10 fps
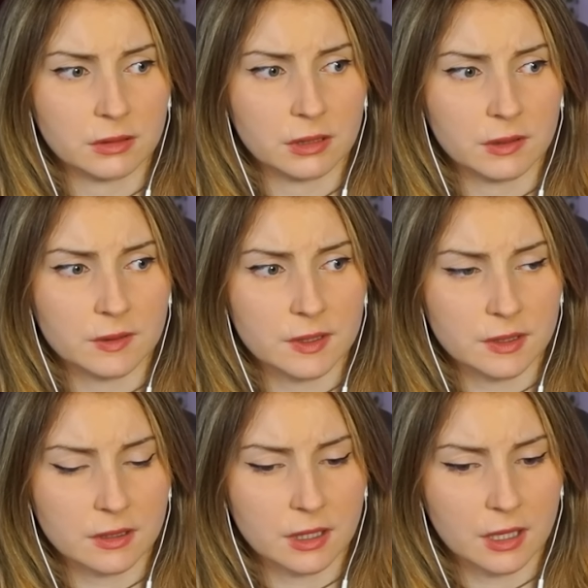This is
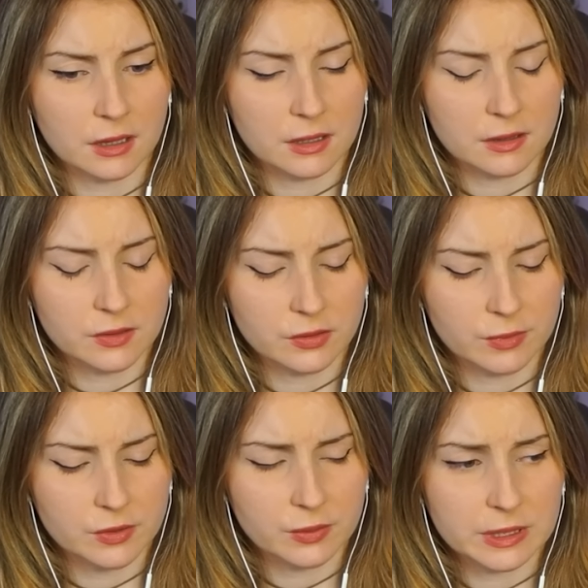gonna get things so
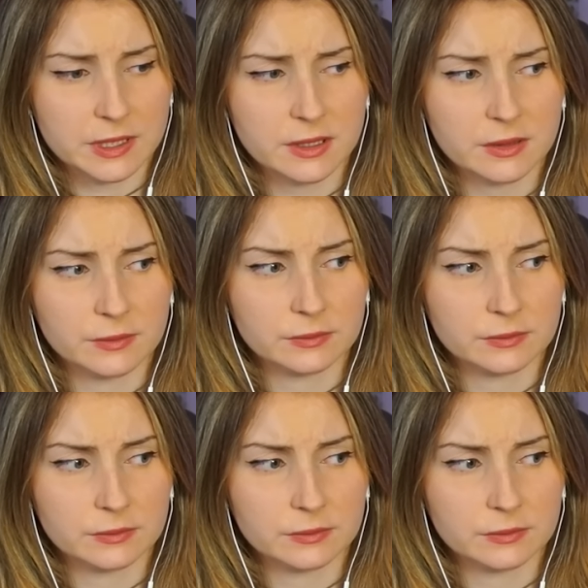much worse.